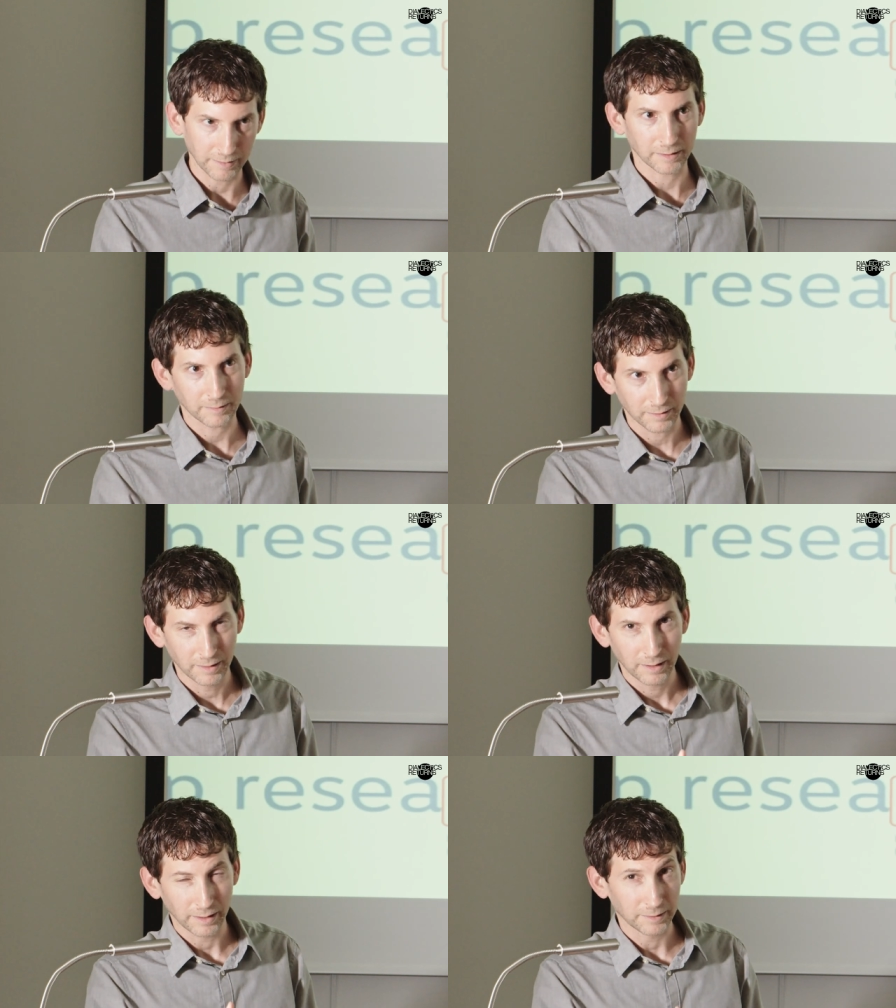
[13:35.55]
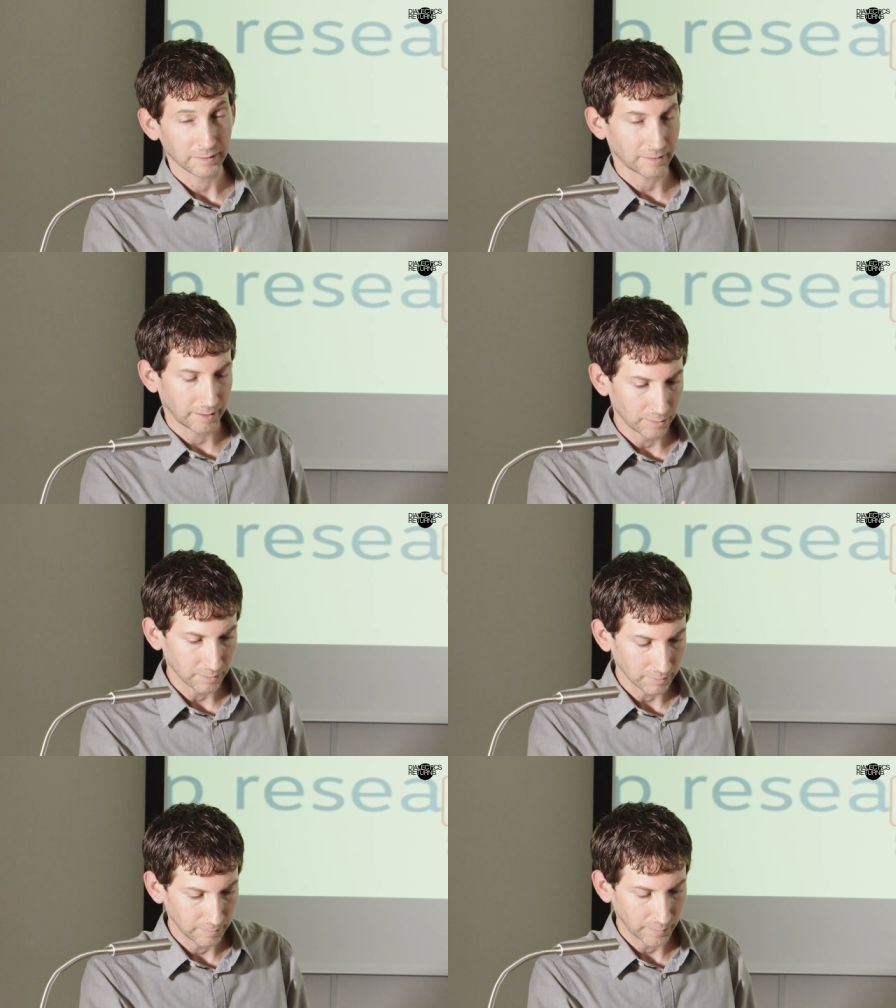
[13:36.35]
I think, at least I
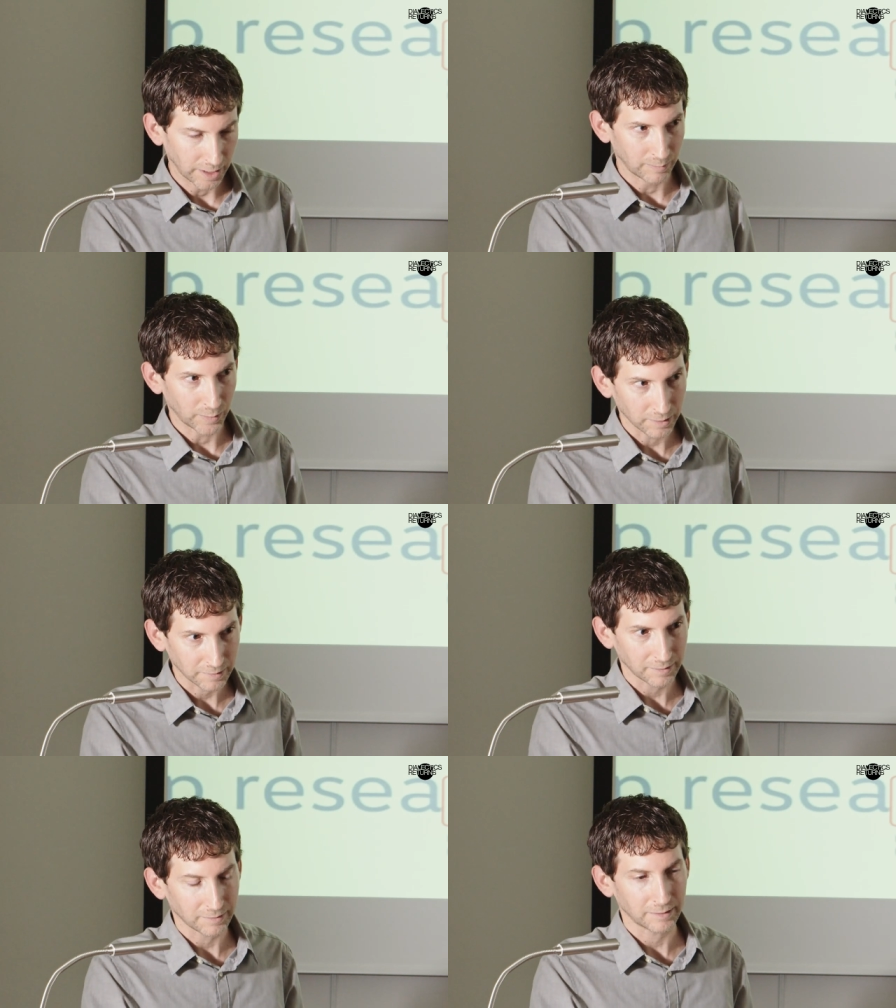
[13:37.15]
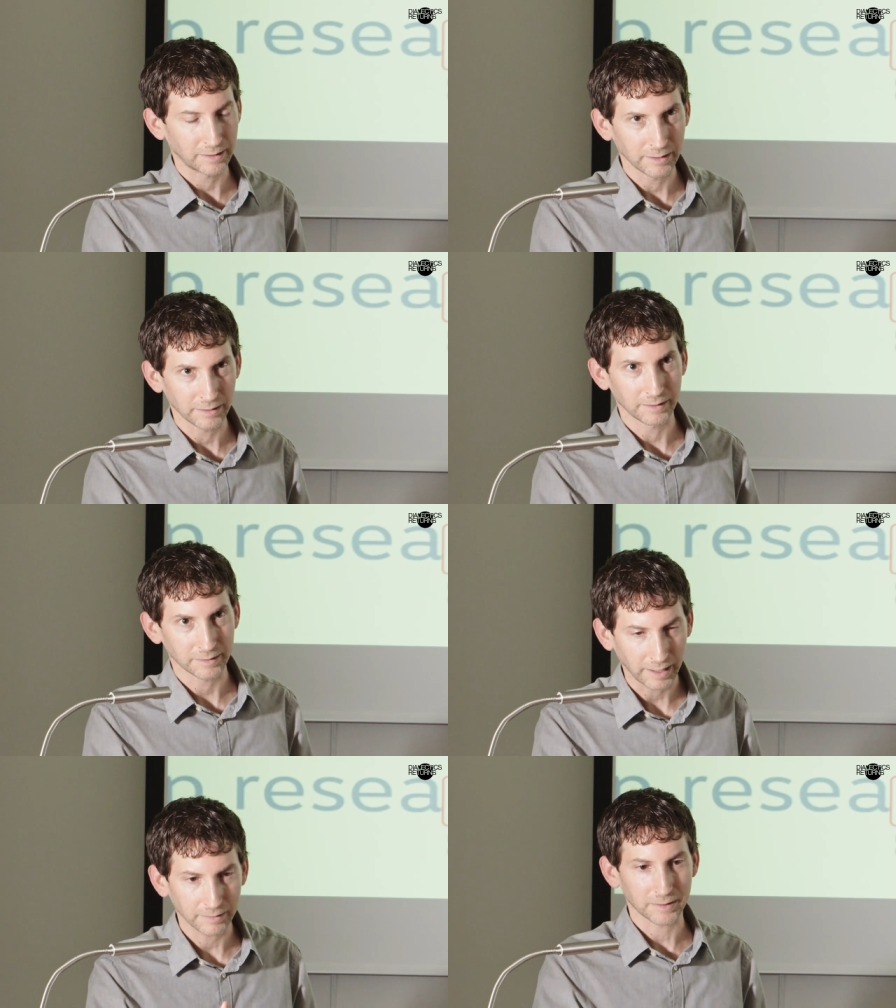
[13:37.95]
know many Marxist
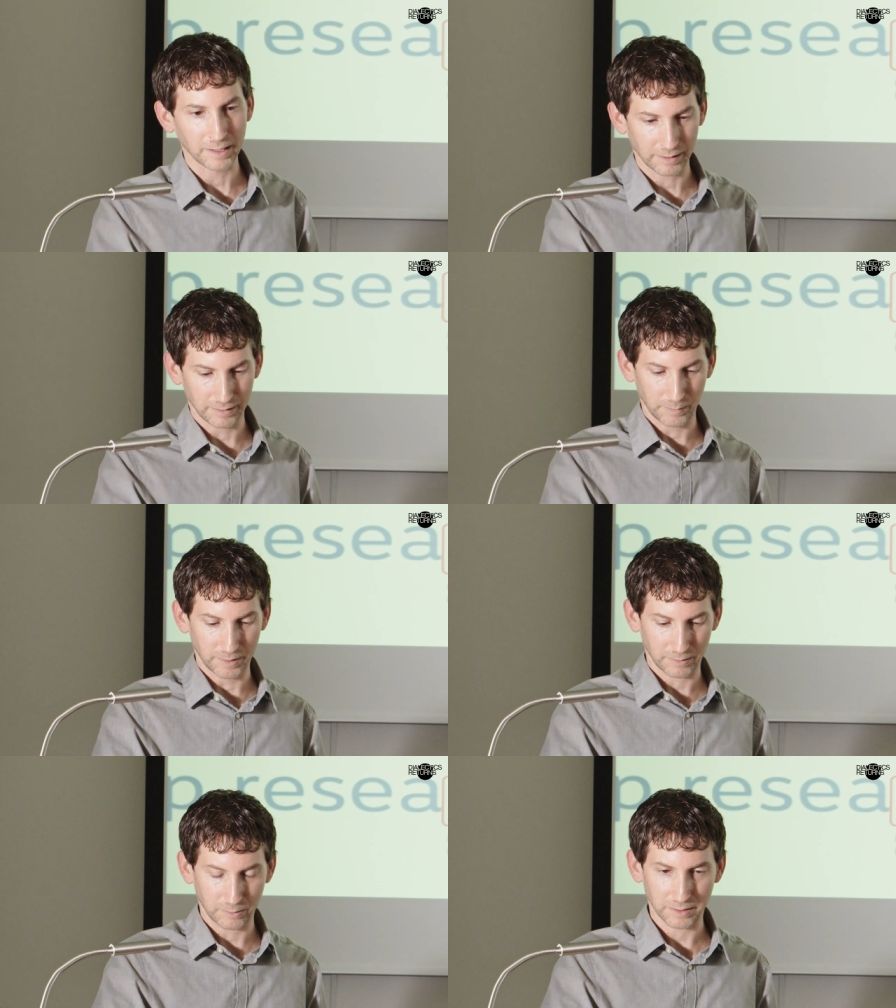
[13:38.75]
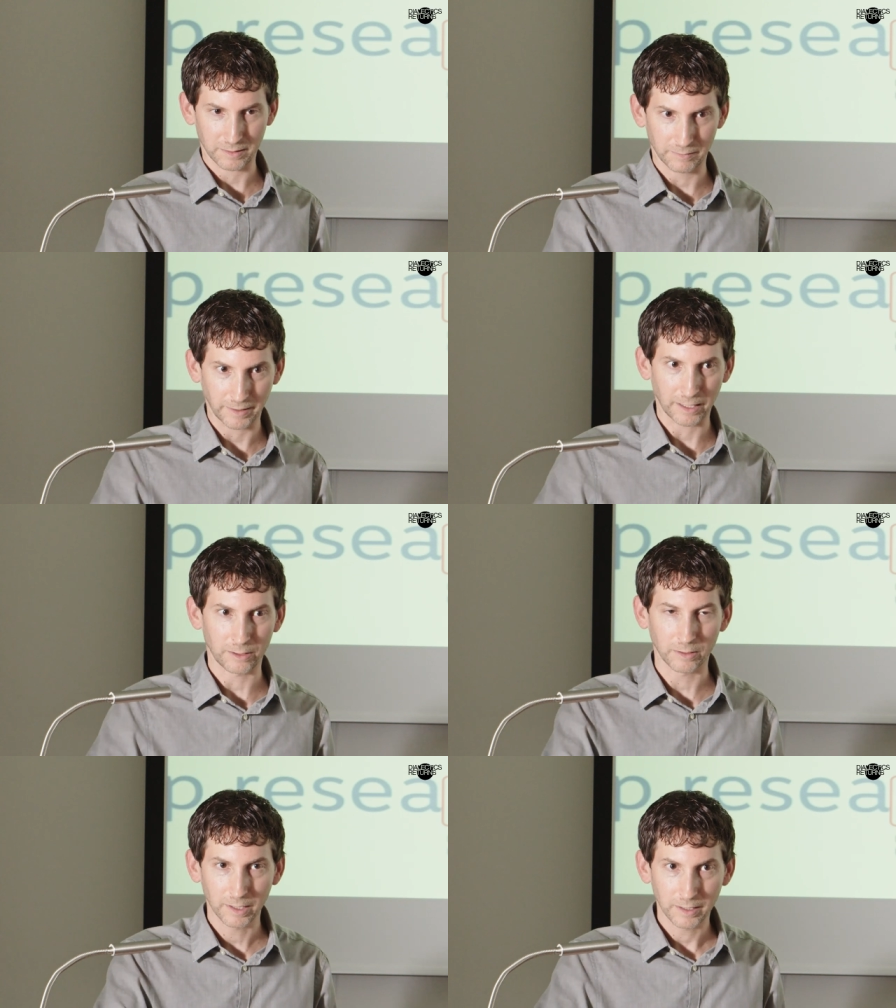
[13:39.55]
Hegelians have taken up this question of
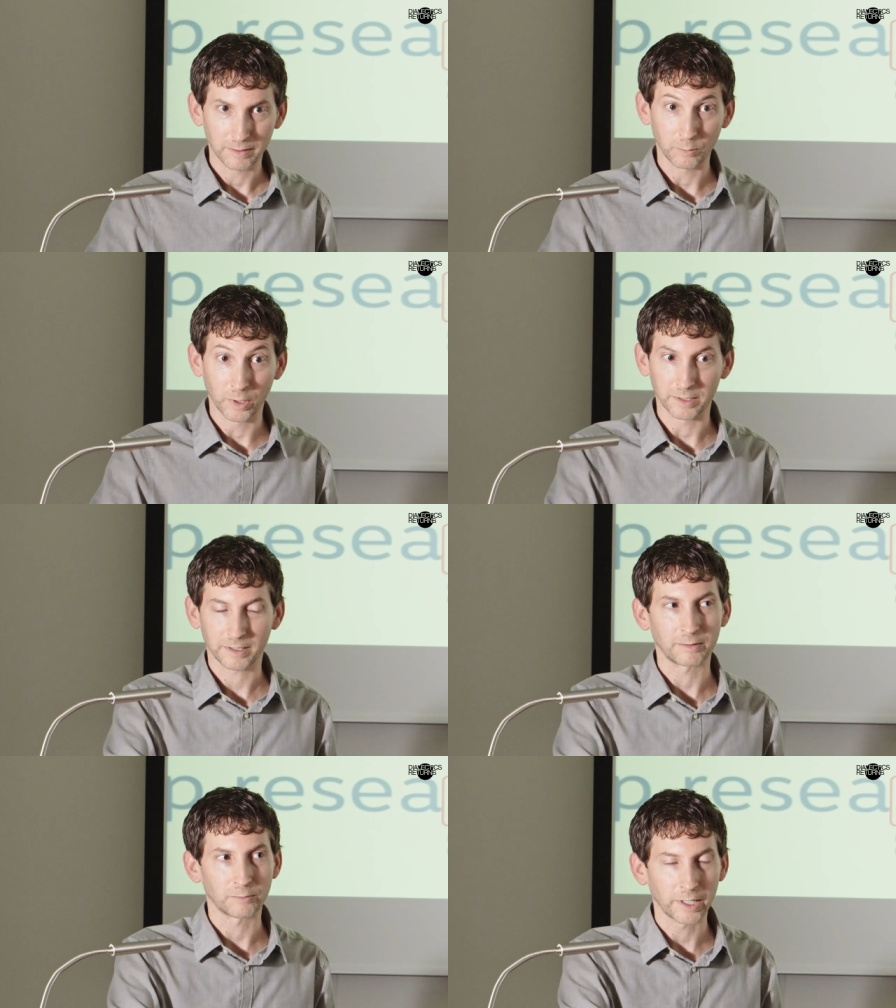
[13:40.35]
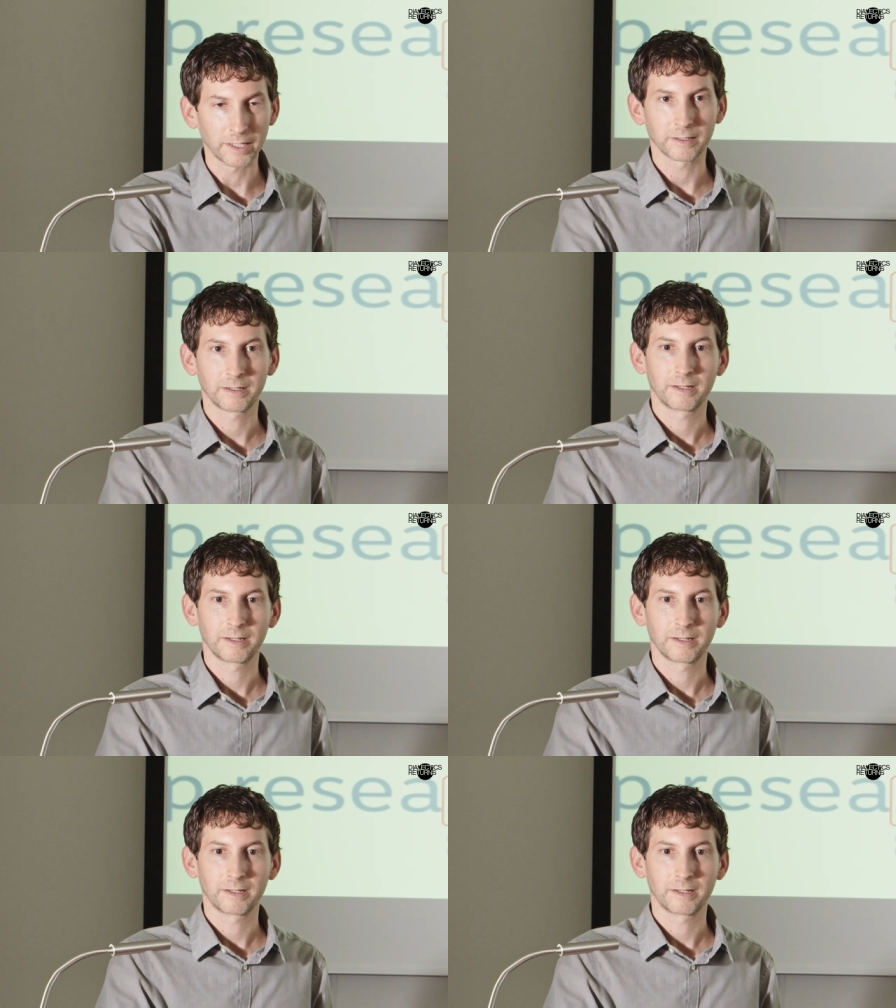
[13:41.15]
how one can write,